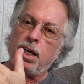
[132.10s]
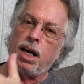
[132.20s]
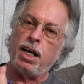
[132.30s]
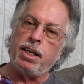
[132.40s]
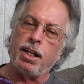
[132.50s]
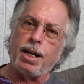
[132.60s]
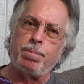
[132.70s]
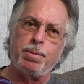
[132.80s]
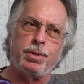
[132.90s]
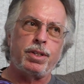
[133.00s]
A lot of
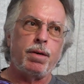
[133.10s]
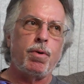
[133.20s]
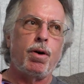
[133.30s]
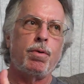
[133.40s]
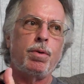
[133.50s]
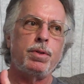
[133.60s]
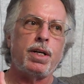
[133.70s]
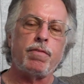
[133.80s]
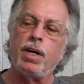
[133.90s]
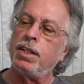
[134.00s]
people say, "Whoa, what's
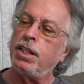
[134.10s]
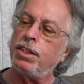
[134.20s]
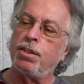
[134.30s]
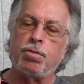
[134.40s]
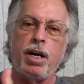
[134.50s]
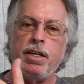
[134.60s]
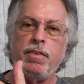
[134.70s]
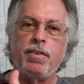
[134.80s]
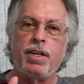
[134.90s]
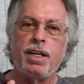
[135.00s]
that?" This is great.
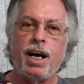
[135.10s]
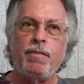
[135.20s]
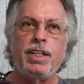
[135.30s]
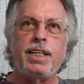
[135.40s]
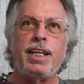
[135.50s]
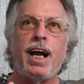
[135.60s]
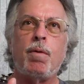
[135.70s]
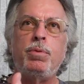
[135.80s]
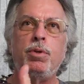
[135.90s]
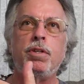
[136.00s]
I mean, look at that, how
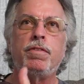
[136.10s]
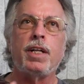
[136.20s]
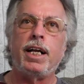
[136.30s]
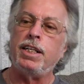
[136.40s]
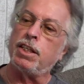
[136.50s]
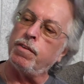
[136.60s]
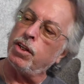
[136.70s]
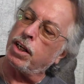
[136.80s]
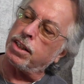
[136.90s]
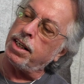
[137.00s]
beautiful that is. If you
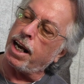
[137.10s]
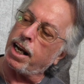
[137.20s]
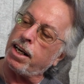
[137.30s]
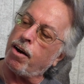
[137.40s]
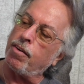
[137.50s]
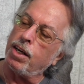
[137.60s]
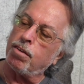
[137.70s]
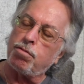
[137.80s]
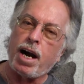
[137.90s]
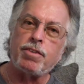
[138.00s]
look at the neck and now
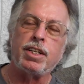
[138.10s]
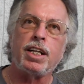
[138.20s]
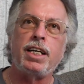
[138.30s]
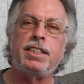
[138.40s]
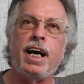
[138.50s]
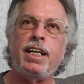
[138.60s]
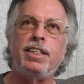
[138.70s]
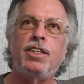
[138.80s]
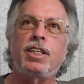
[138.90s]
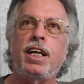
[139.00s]
rounded like that. Now
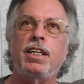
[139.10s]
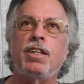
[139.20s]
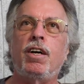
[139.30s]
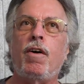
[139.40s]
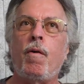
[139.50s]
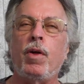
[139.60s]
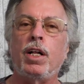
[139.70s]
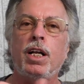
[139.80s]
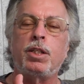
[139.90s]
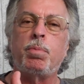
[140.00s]
you look at a
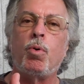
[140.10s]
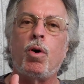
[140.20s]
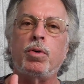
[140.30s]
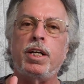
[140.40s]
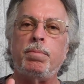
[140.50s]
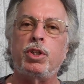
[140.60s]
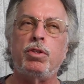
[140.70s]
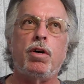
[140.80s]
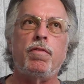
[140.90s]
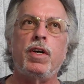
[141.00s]
Les Paul, Gibson,
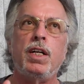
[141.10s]
or